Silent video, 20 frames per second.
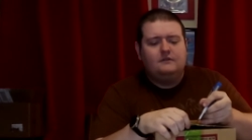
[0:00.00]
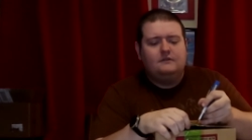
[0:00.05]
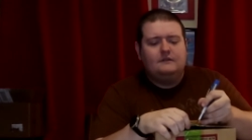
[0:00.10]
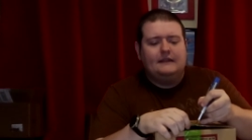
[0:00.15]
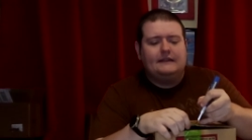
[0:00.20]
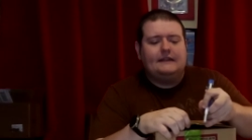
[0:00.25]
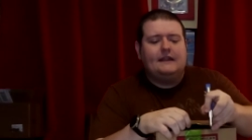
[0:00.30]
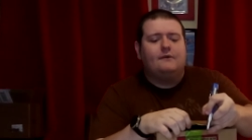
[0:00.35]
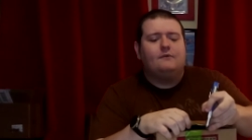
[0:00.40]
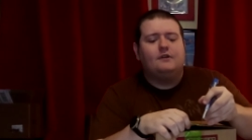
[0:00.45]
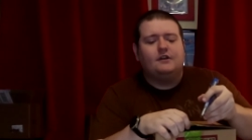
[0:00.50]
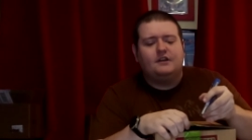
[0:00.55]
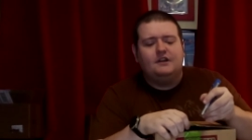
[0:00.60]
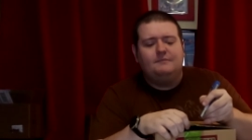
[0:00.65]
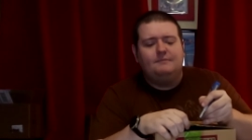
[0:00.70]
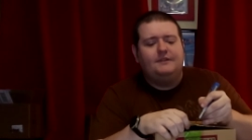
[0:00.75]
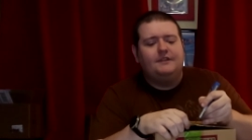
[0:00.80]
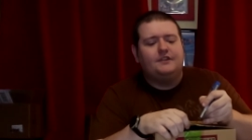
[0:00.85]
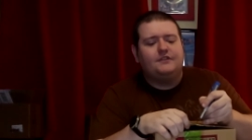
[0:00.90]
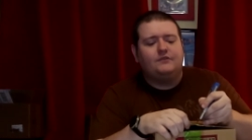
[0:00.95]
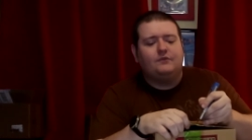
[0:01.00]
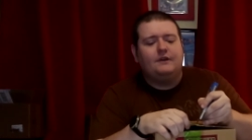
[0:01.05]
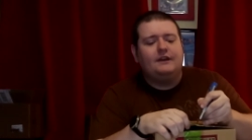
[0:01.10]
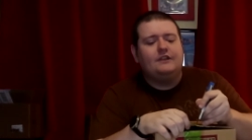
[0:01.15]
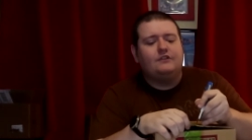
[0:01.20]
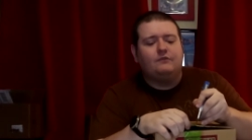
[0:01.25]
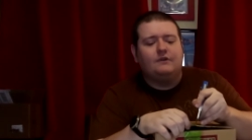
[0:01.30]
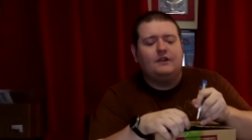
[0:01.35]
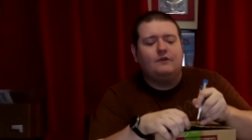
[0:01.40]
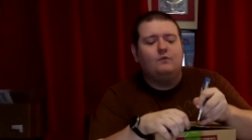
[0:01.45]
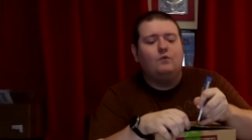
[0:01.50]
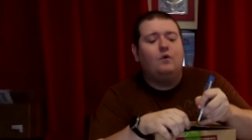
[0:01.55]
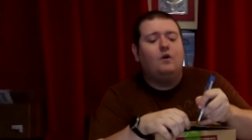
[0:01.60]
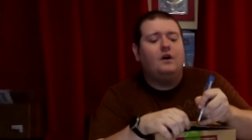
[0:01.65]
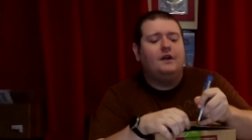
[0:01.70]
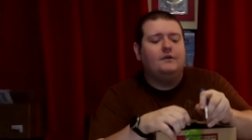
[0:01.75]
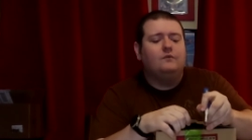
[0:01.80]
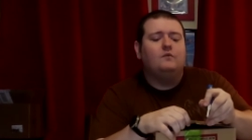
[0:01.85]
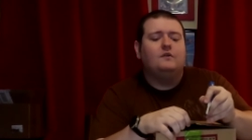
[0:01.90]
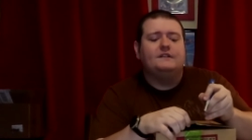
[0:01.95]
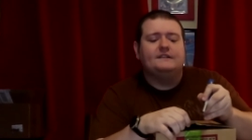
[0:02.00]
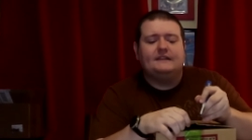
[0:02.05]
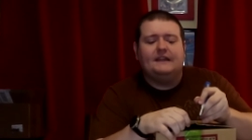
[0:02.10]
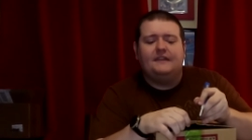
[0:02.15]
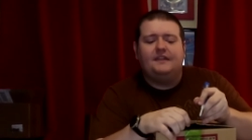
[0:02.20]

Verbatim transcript: Like they weren't going to be the 2021 ones,